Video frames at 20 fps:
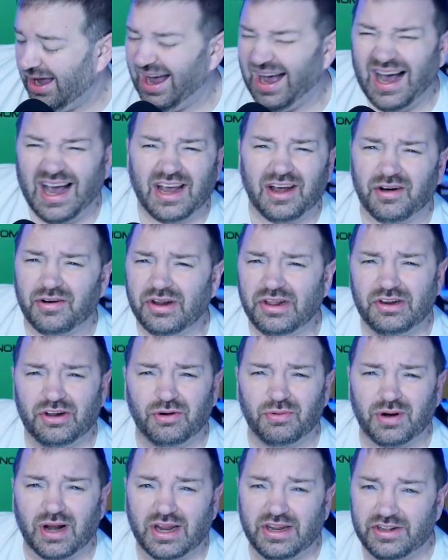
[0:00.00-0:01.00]
I already know
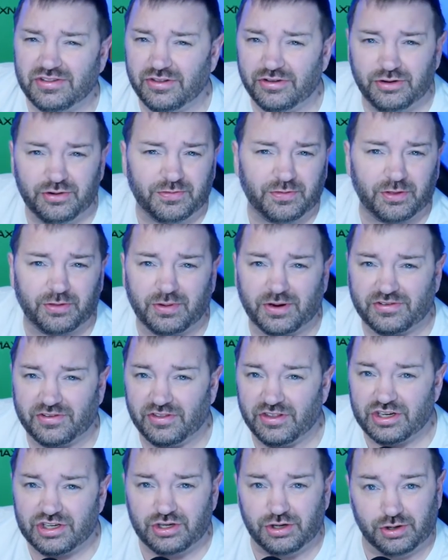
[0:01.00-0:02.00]
what I need to do for the rest of
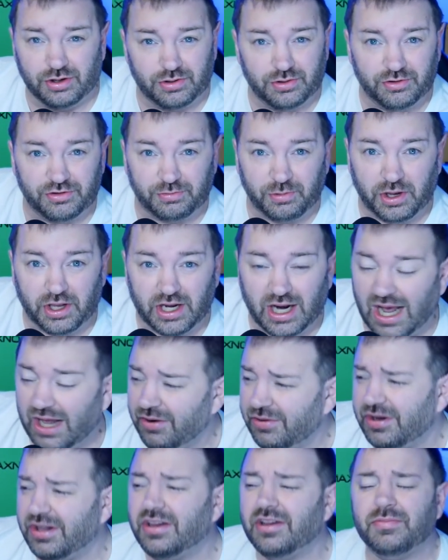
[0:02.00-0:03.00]
this year to lose weight. I
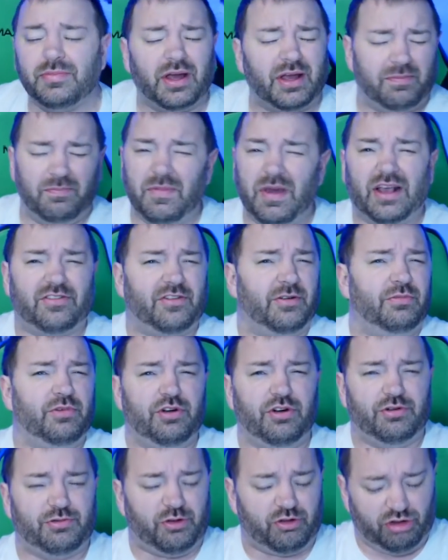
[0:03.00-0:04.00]
don't need to, like, make some New
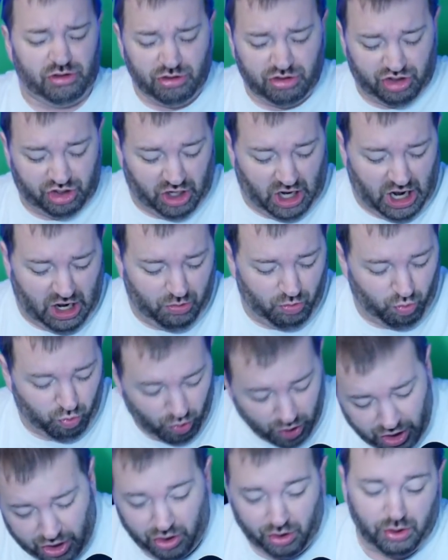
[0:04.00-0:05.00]
Year's resolution. I
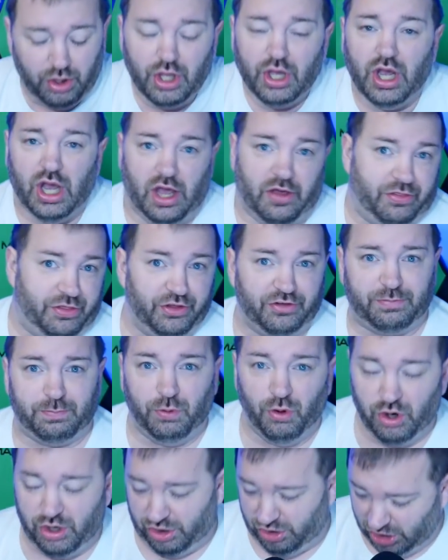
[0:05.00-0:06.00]
will, at this
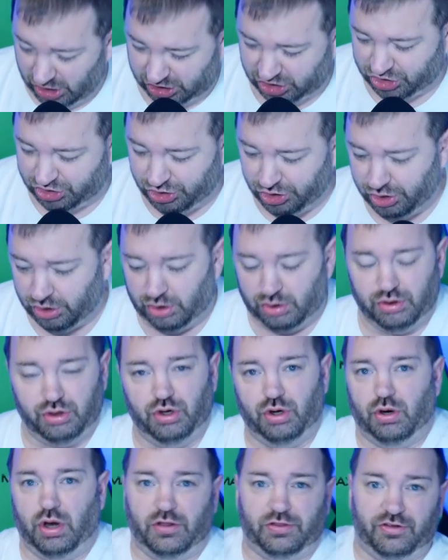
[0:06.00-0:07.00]
point next year, you
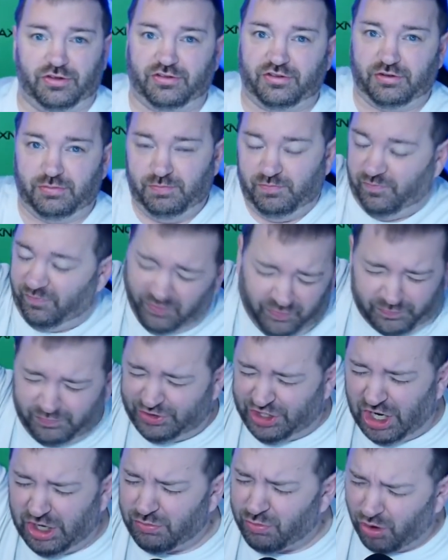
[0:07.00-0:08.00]
know, at the
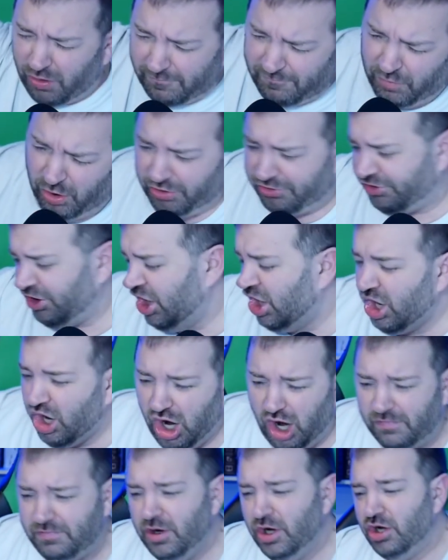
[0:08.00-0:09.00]
January 1st
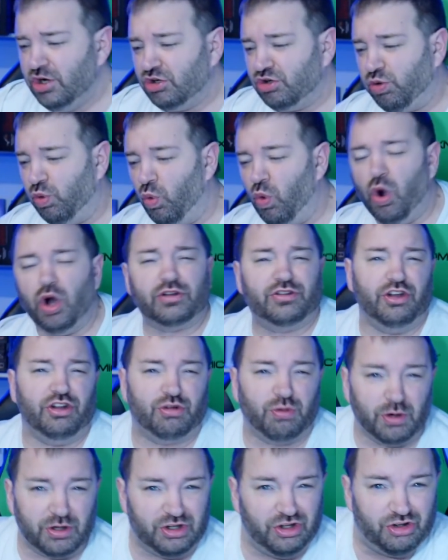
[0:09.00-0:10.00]
of
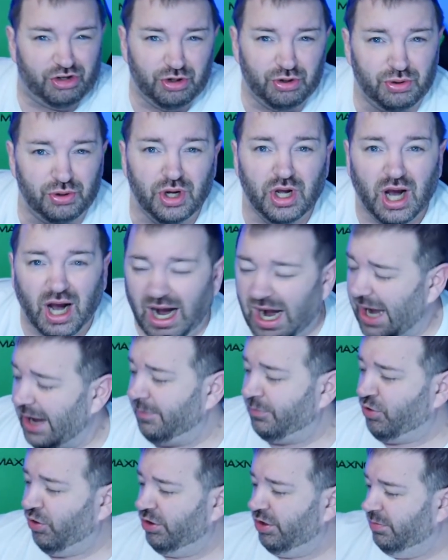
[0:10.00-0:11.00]
2022,
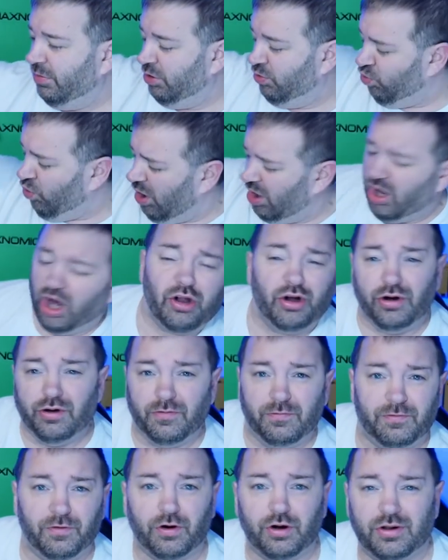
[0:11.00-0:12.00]
I'm going to be
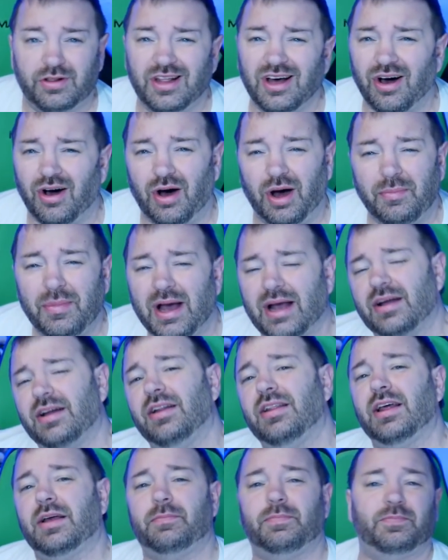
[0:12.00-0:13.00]
140. No, I'm not going to,
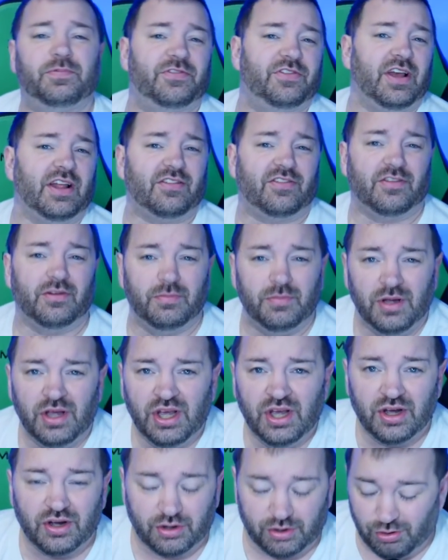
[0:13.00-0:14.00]
like, set some
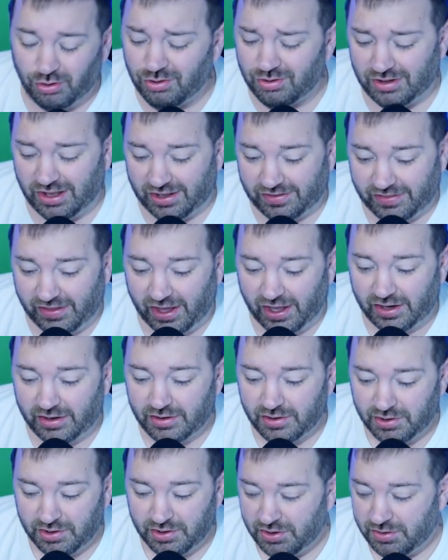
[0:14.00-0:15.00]
goal like that,
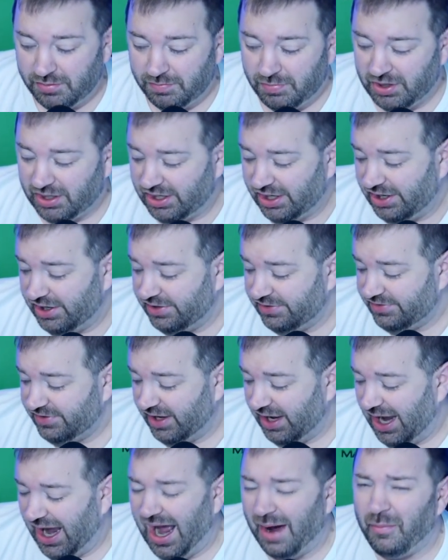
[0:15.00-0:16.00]
because
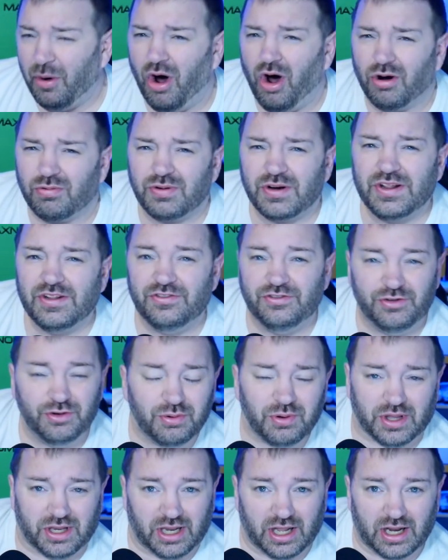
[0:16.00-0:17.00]
I'm already
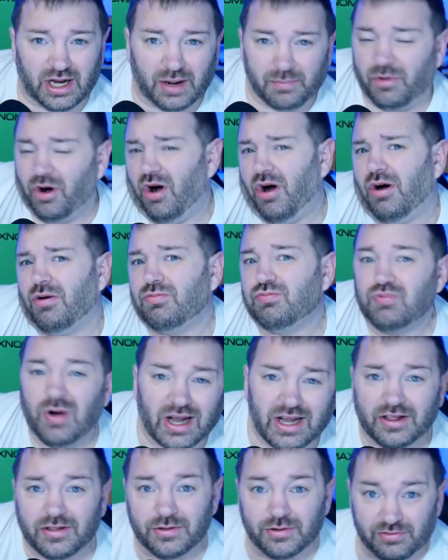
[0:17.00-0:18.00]
doing it. I'm
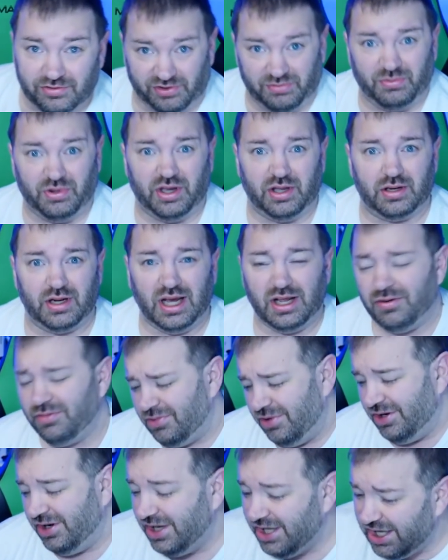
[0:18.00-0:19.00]
already losing weight. I don't
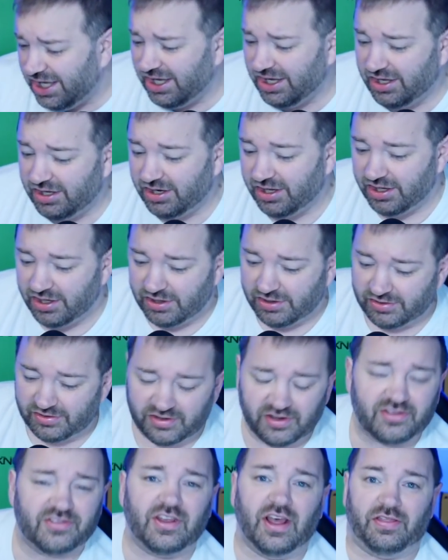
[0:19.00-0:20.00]
need
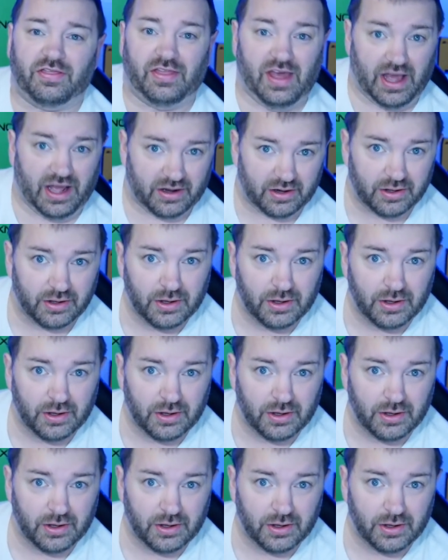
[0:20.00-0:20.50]
to set that.